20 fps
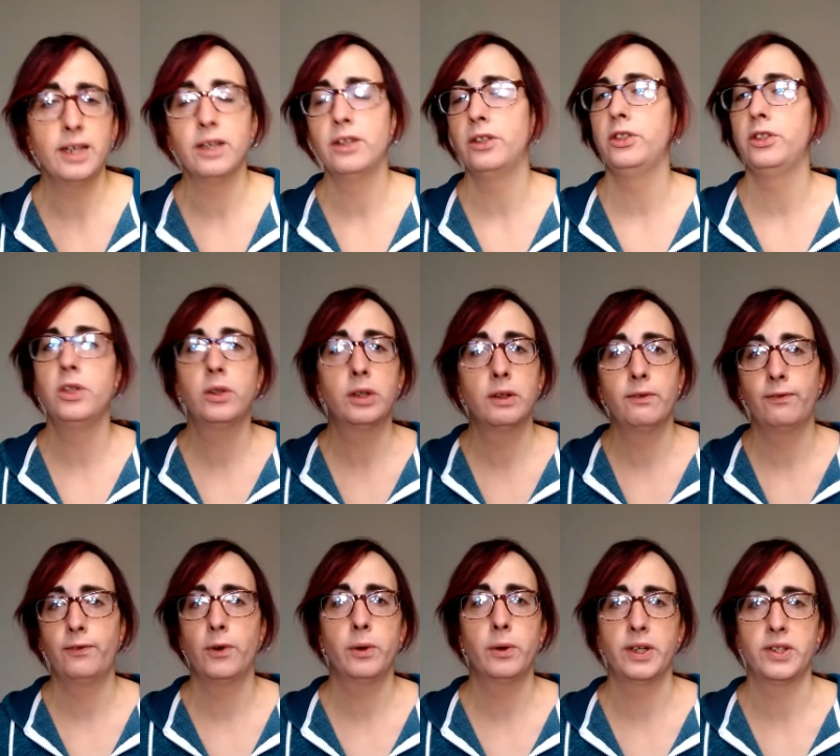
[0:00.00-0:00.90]
you can
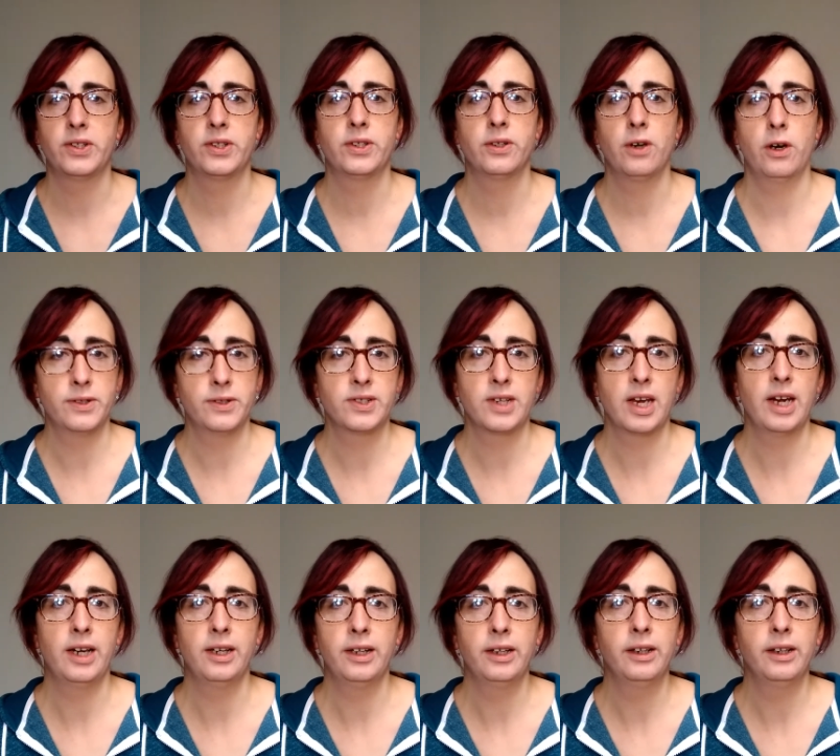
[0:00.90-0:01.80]
focus on
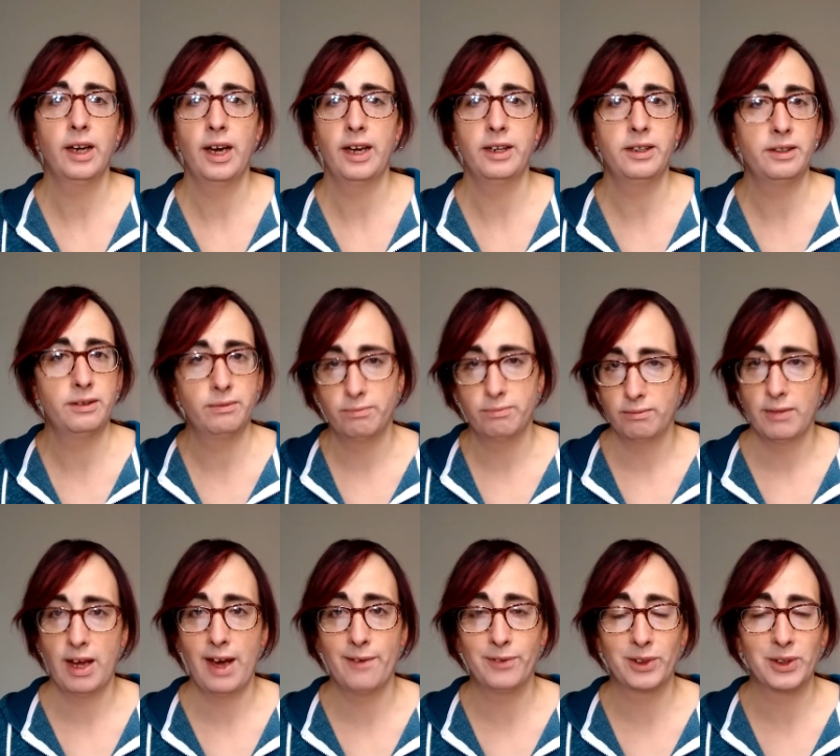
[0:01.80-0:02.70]
skating and
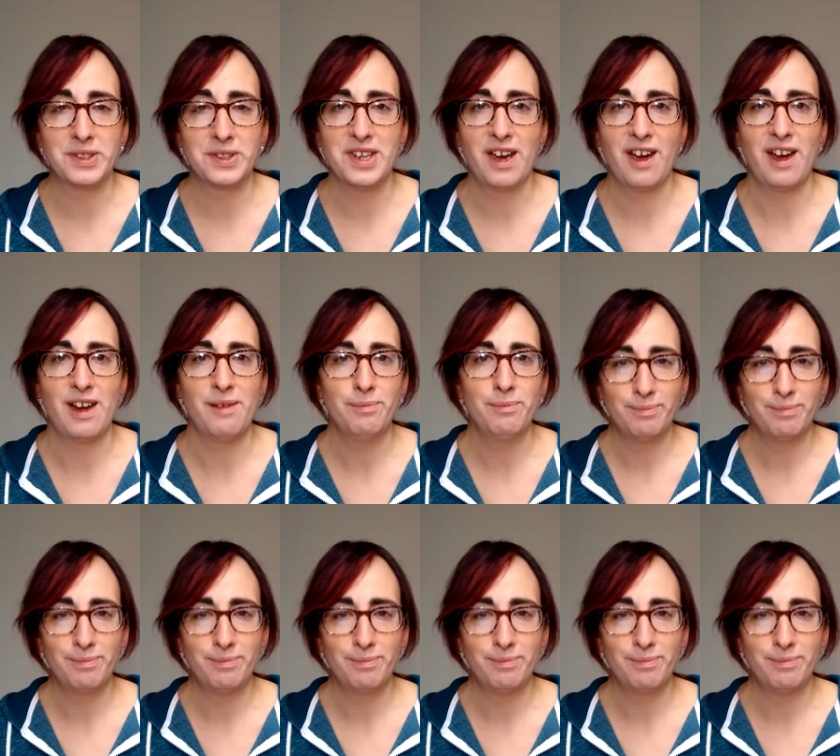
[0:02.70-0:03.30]
have a good time.